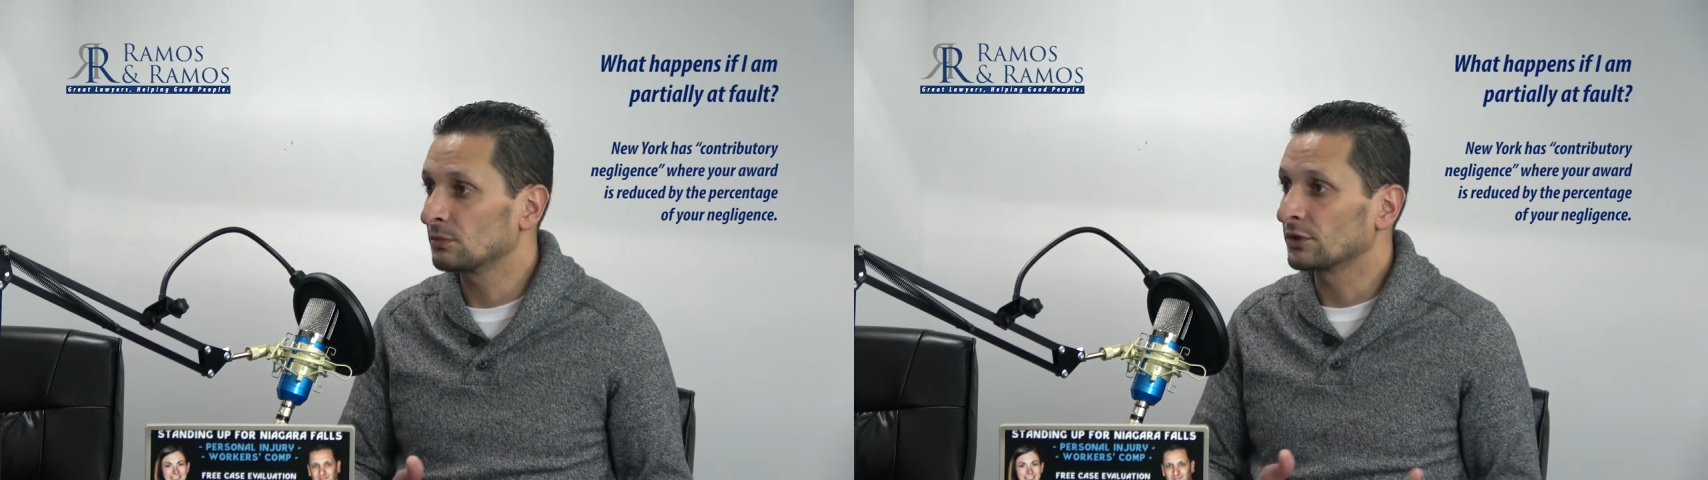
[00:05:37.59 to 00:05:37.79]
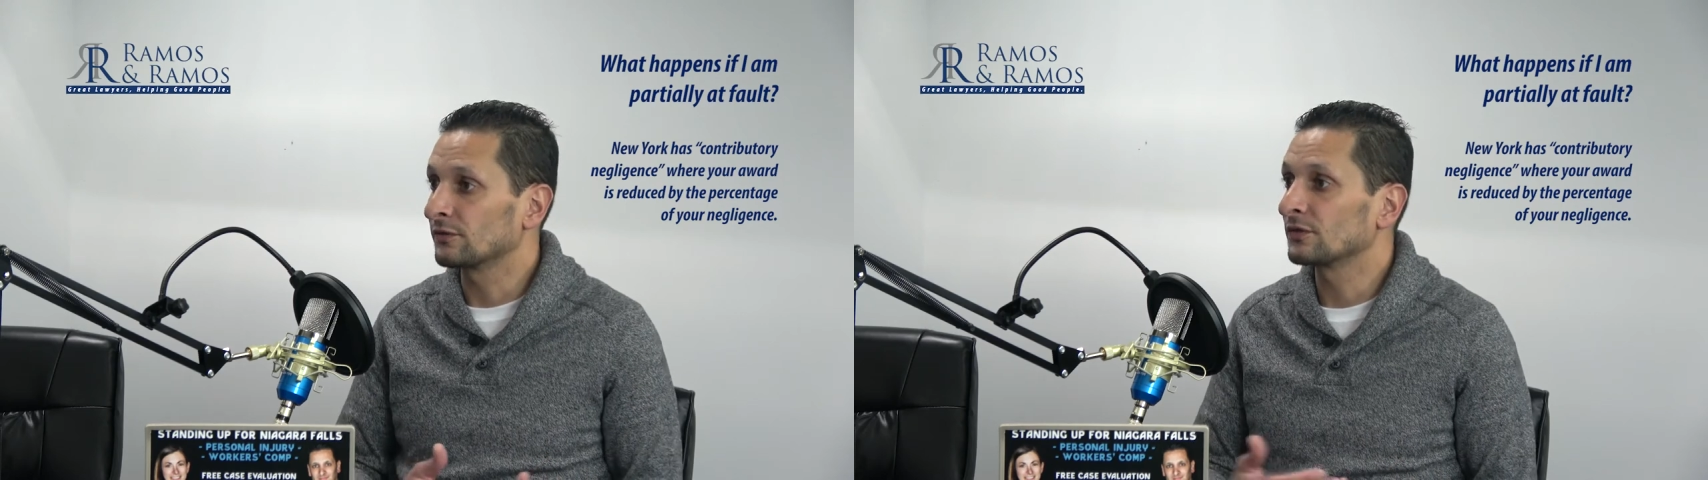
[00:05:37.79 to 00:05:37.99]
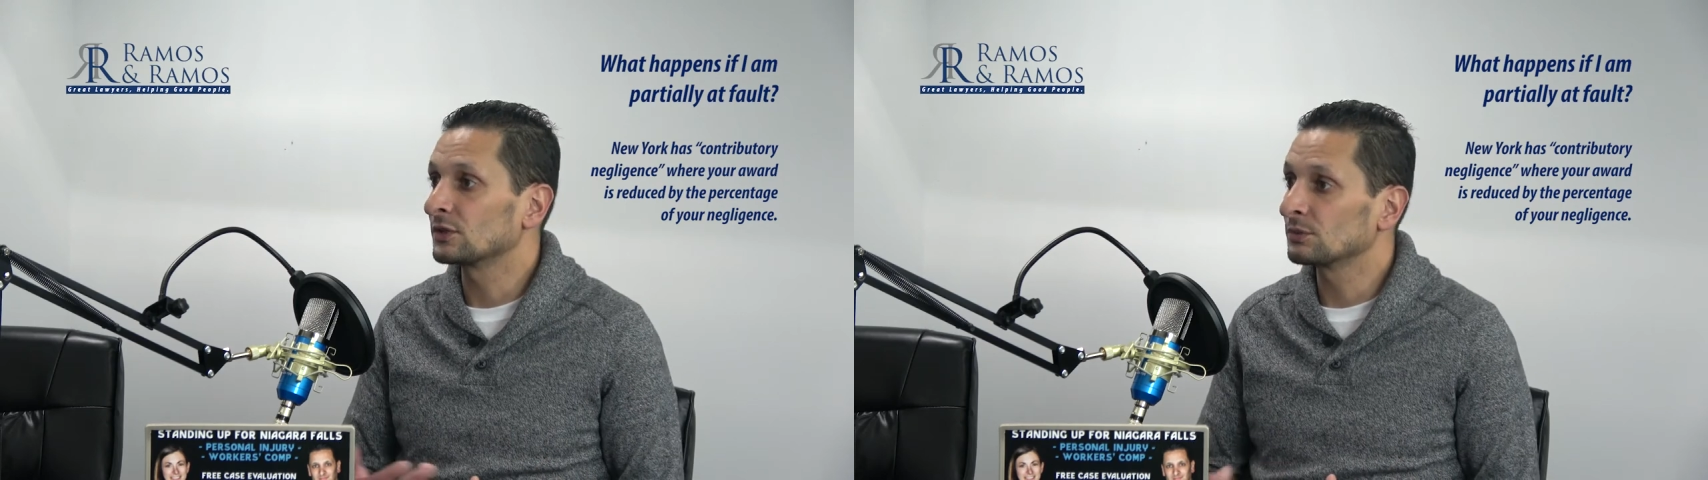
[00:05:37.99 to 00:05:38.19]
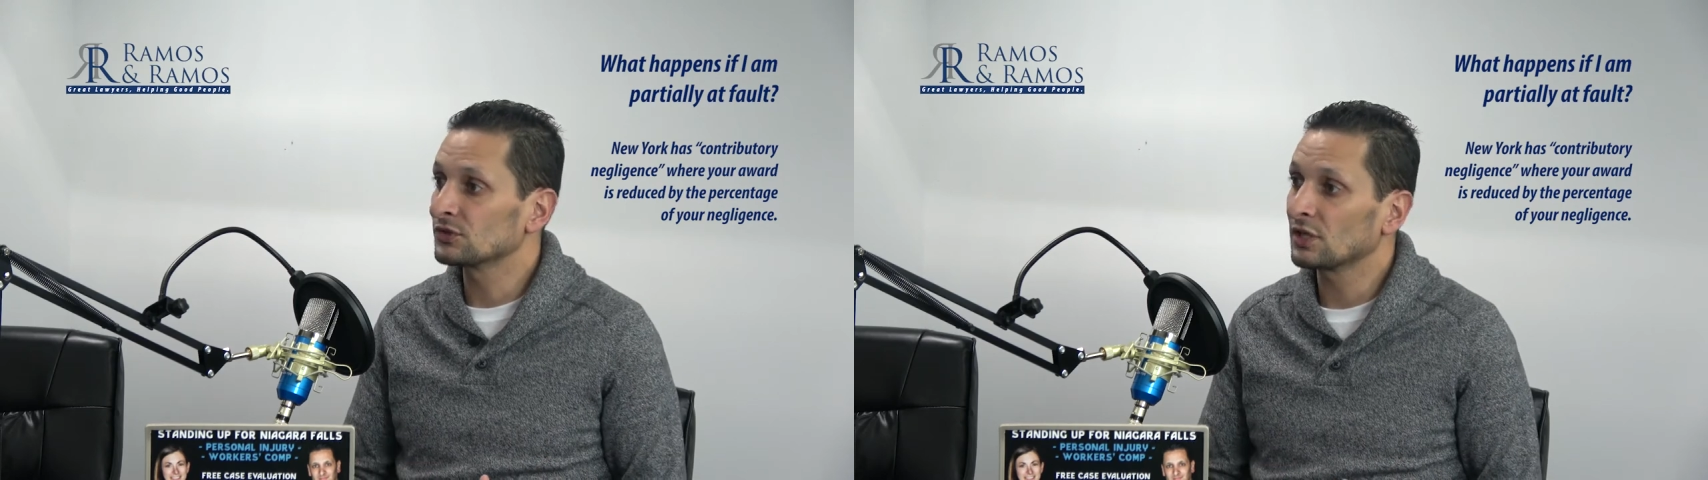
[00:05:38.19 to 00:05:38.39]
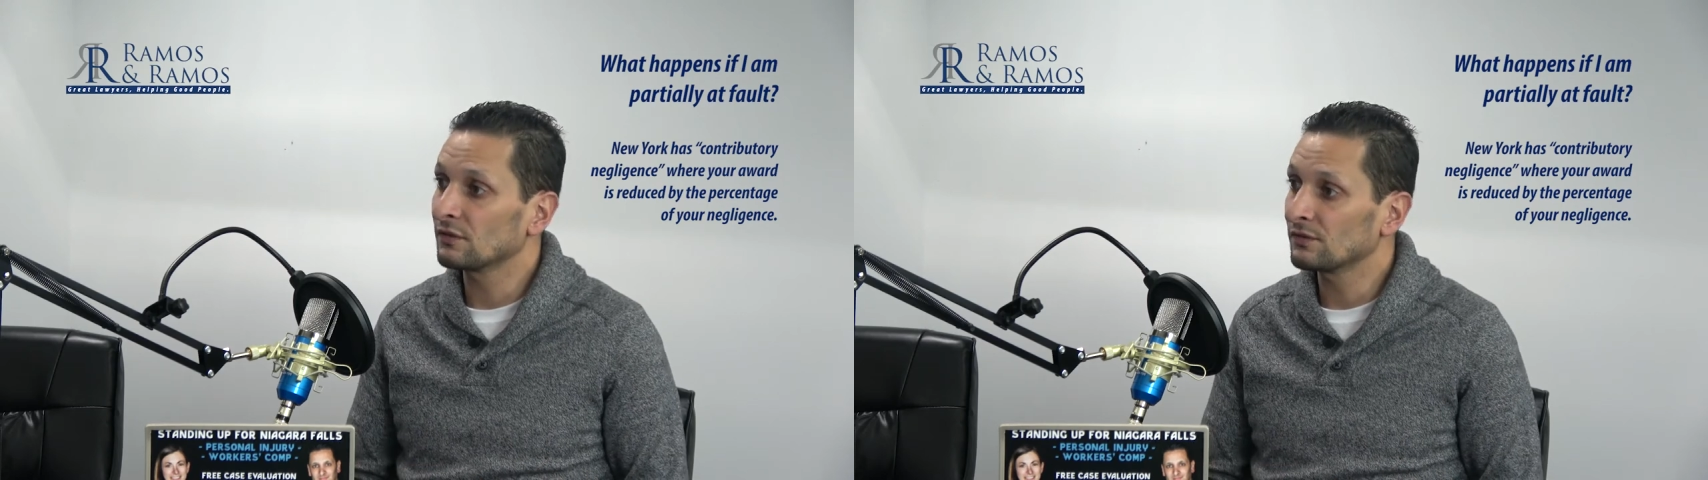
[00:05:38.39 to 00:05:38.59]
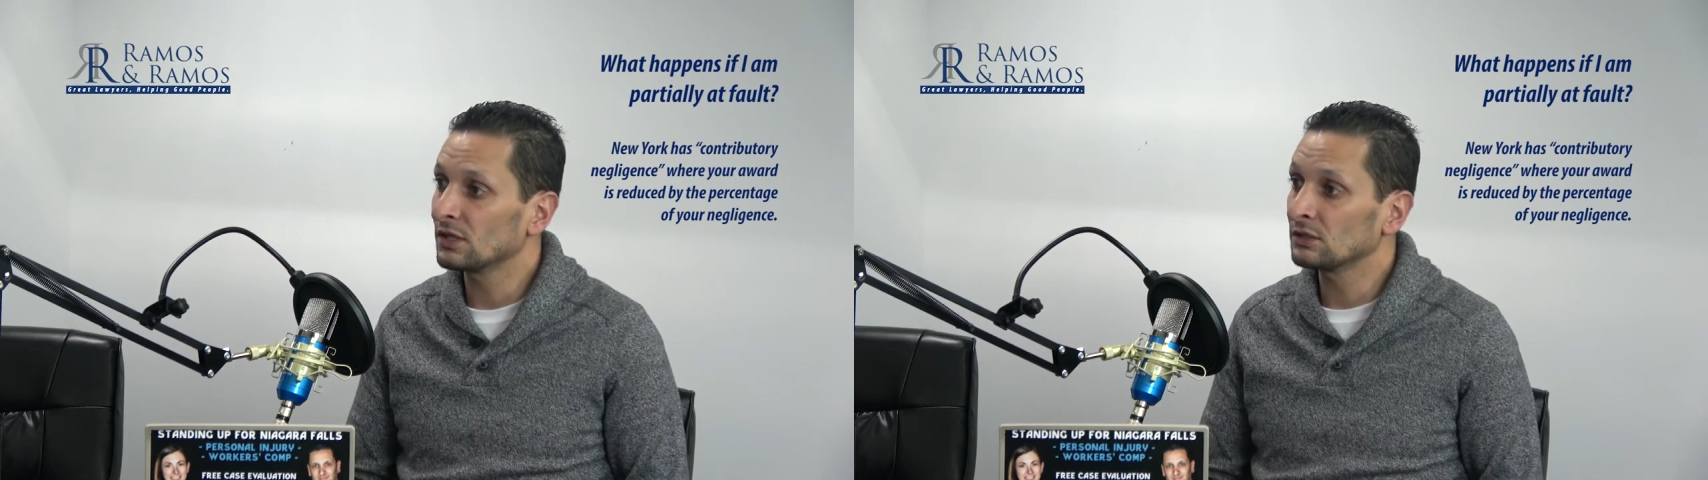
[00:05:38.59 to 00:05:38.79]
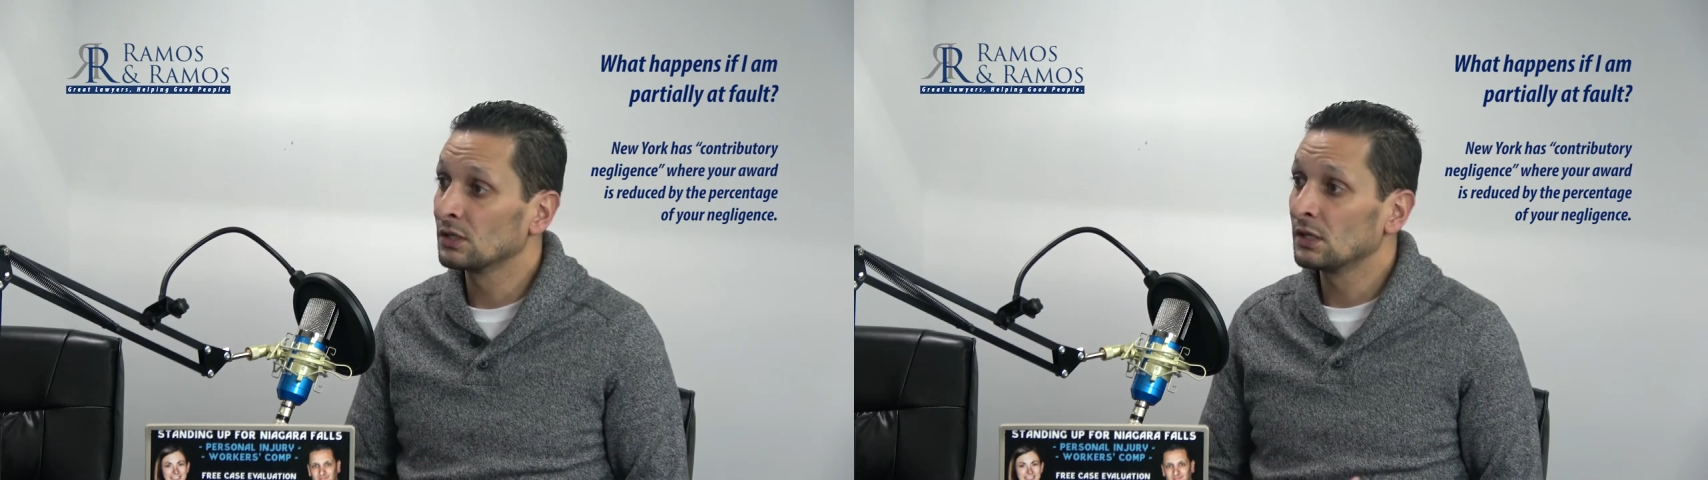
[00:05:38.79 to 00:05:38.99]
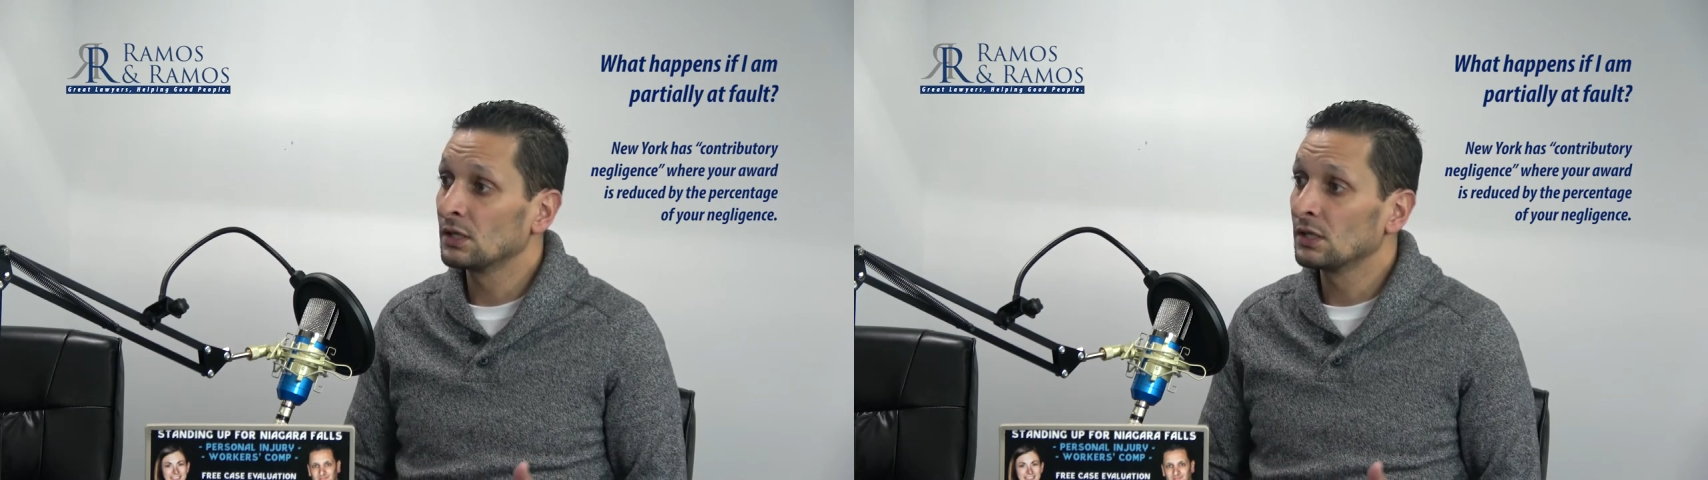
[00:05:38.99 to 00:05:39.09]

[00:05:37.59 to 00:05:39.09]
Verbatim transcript: but you're fifty percent at fault,